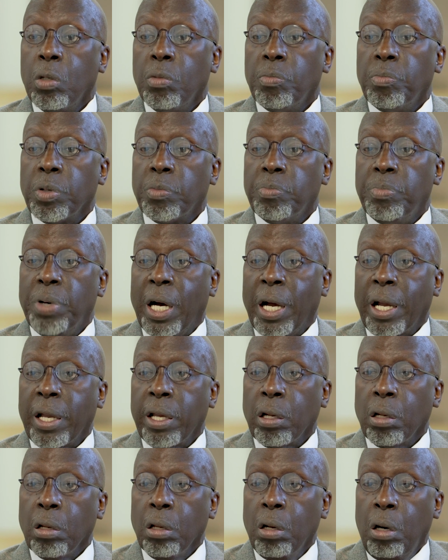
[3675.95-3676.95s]
but by
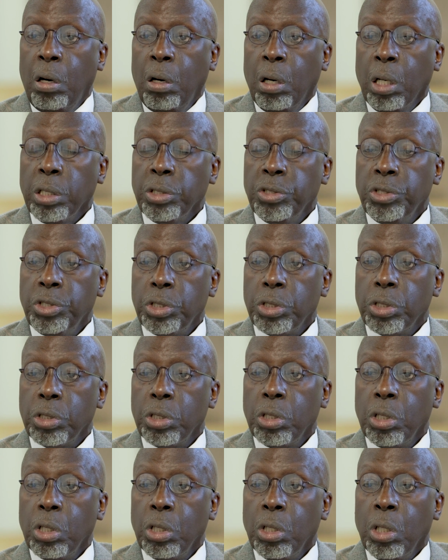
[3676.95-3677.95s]
and large,
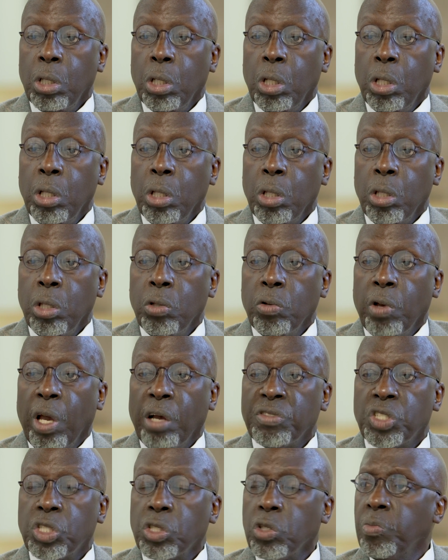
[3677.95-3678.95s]
you
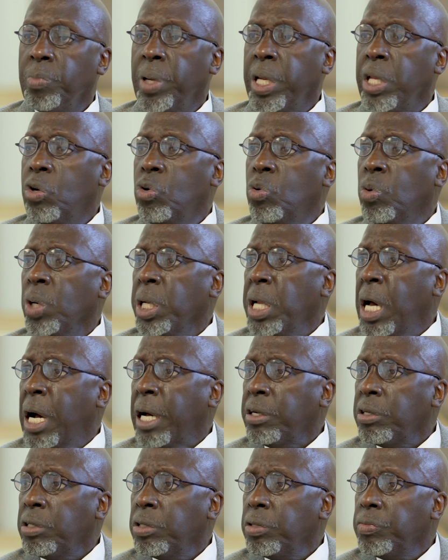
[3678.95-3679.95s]
have so many who are not.